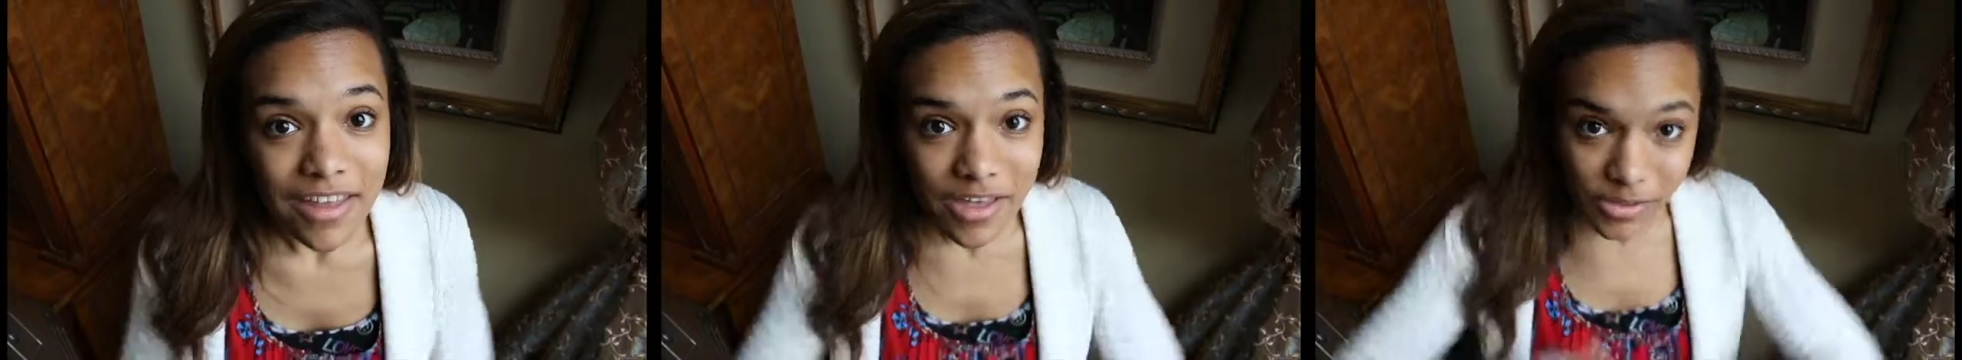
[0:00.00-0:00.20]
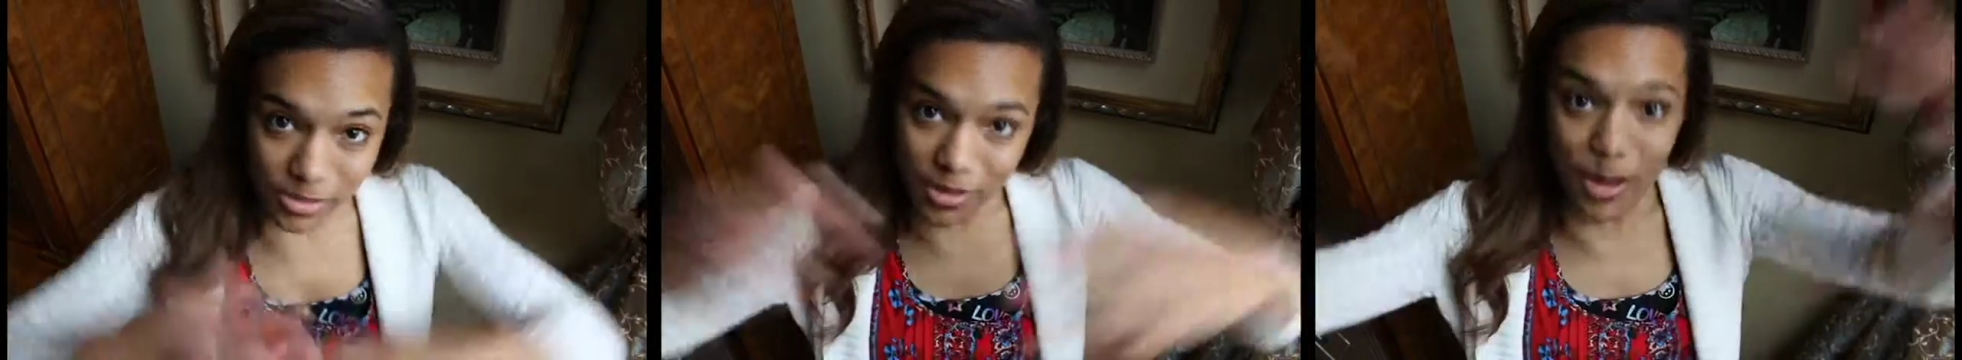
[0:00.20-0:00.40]

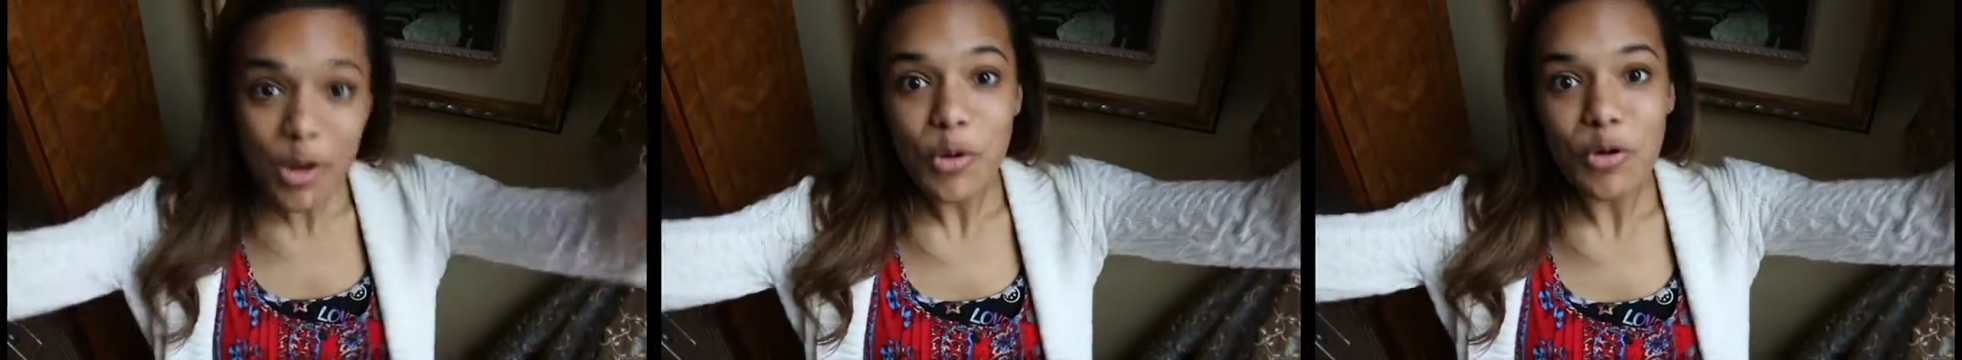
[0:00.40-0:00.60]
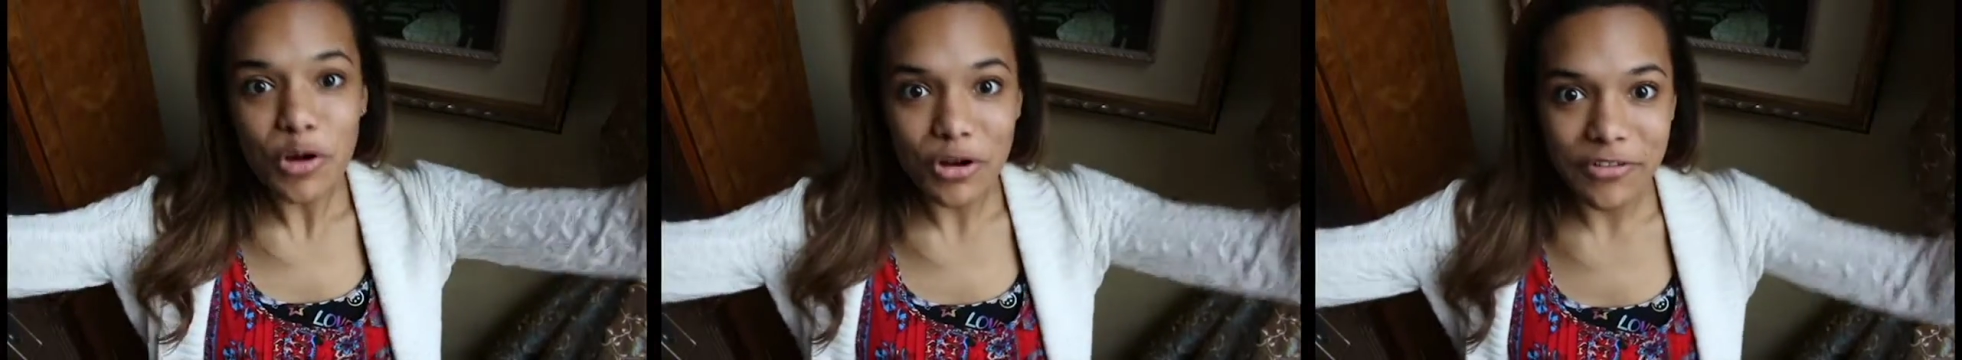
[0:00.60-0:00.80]

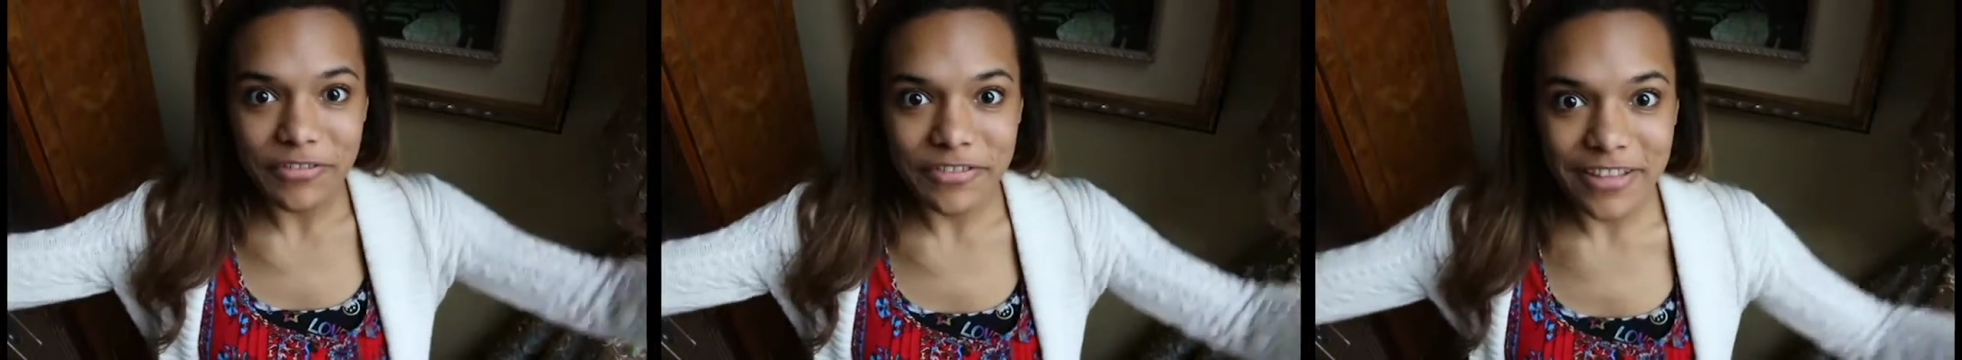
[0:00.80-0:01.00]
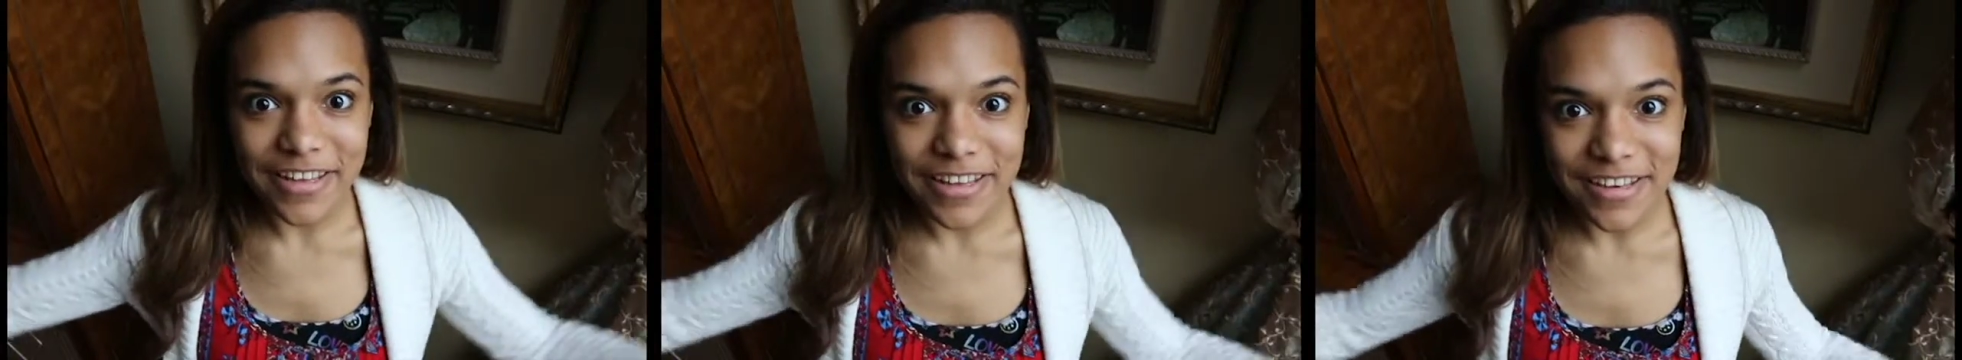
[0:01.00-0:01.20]
Hello,
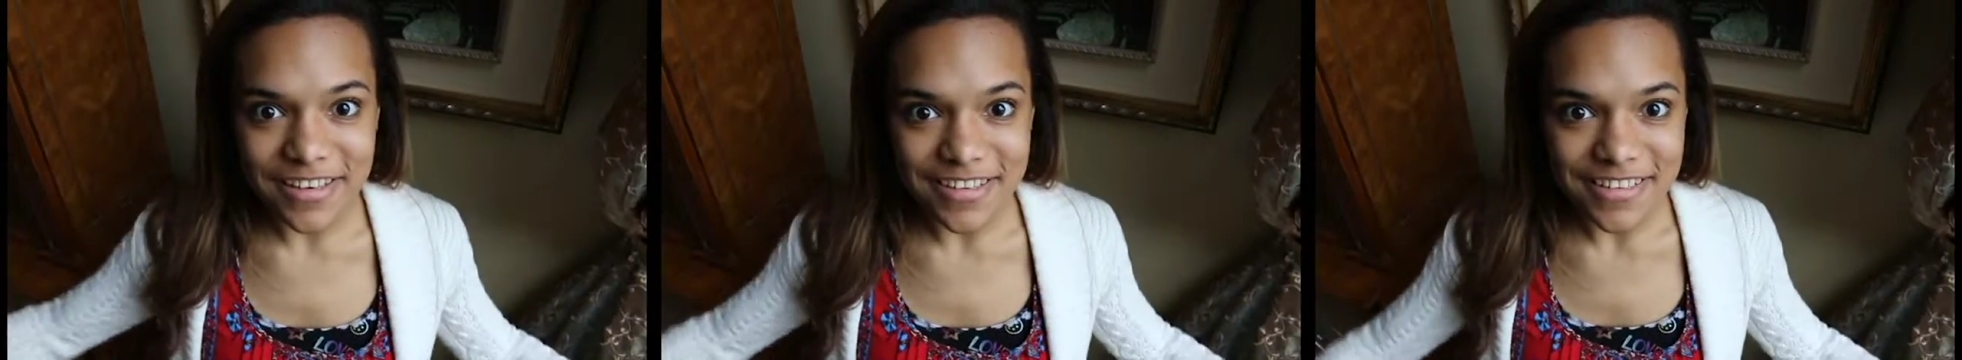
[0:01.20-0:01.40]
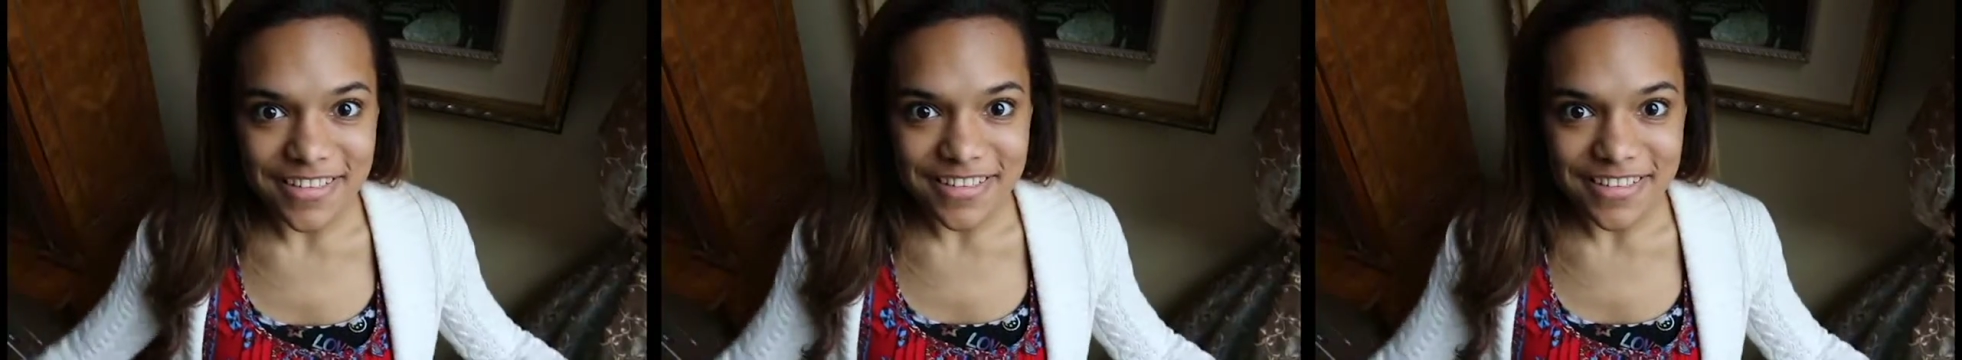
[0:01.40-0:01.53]
Earthling.